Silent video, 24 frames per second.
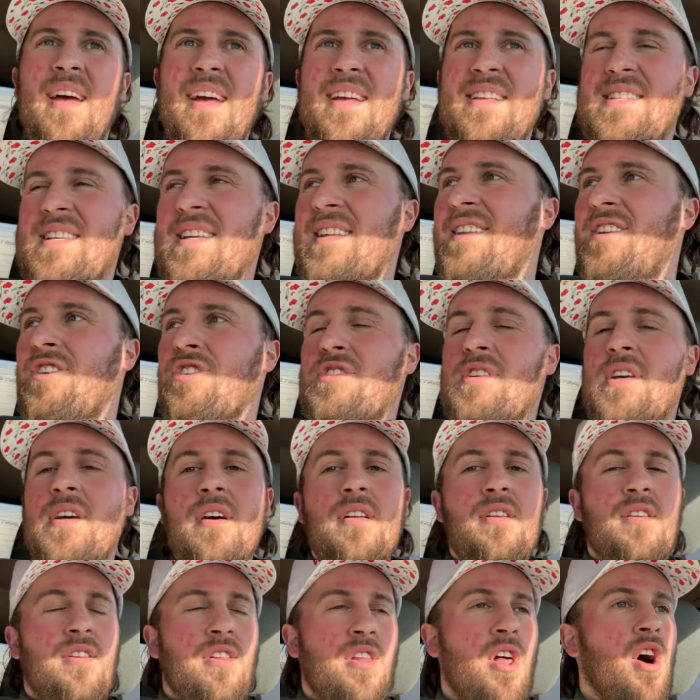it looks like
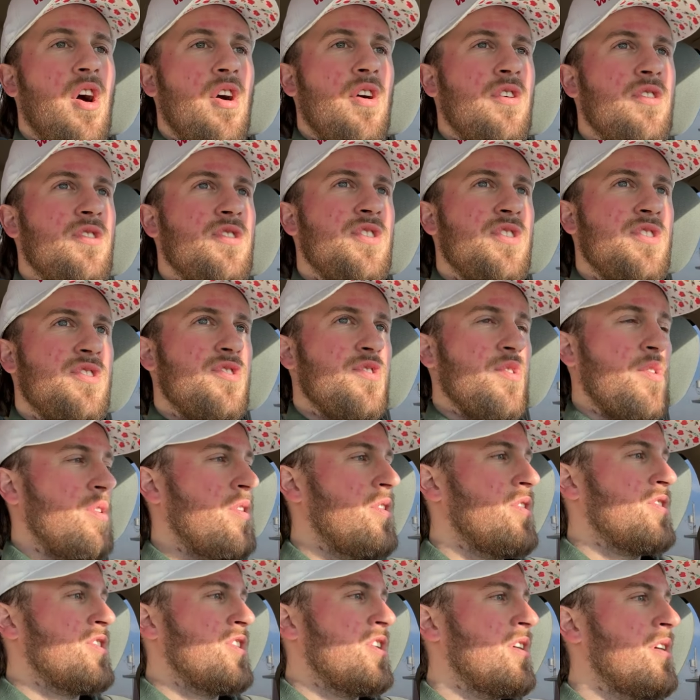a large
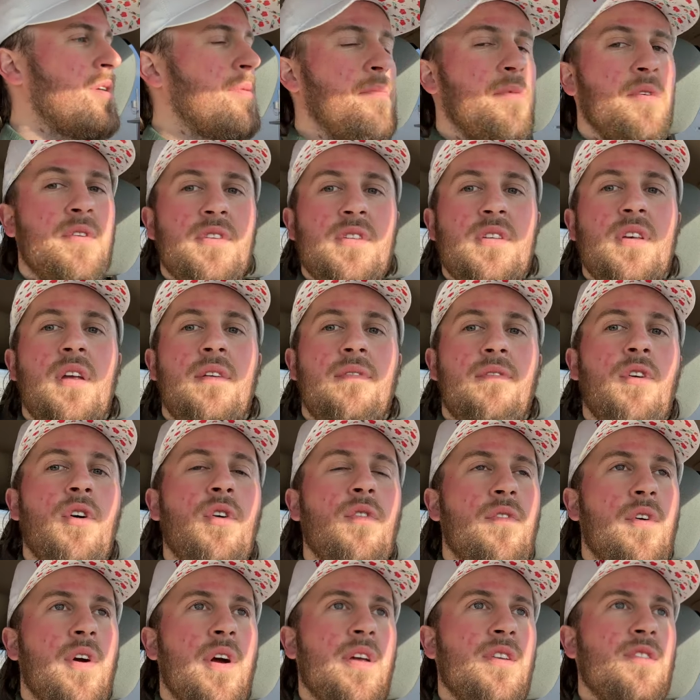storage unit, but instead of an
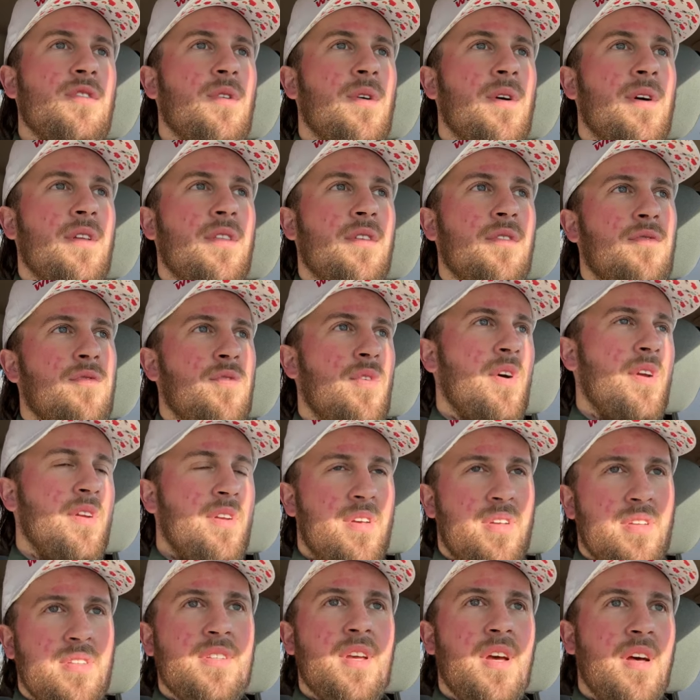overhead door on the front,
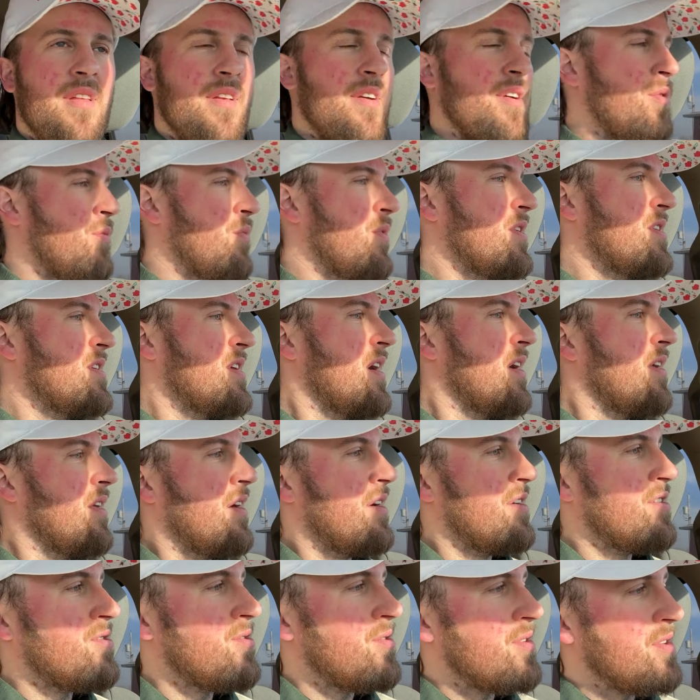it's got like a retail
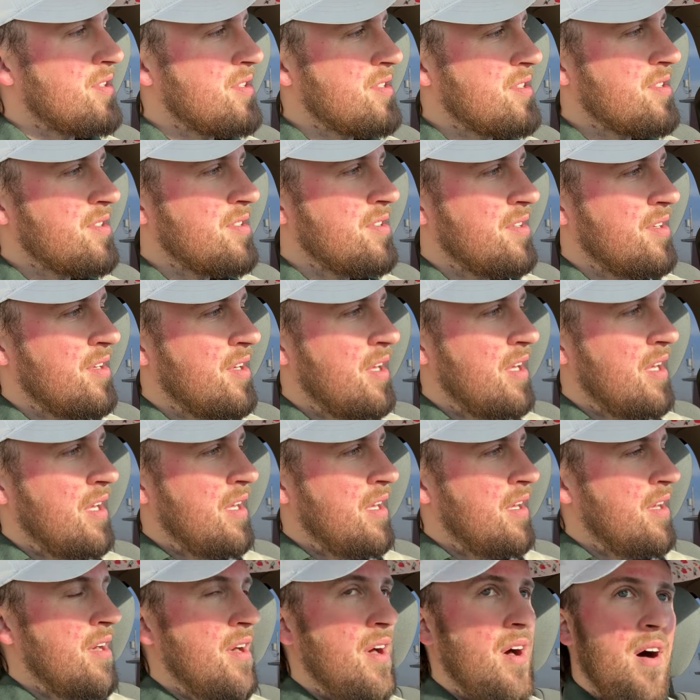entrance.
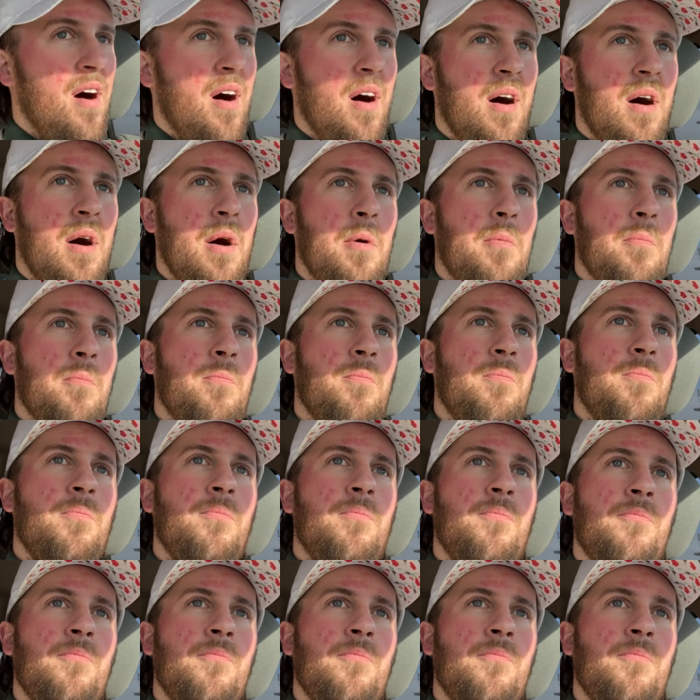um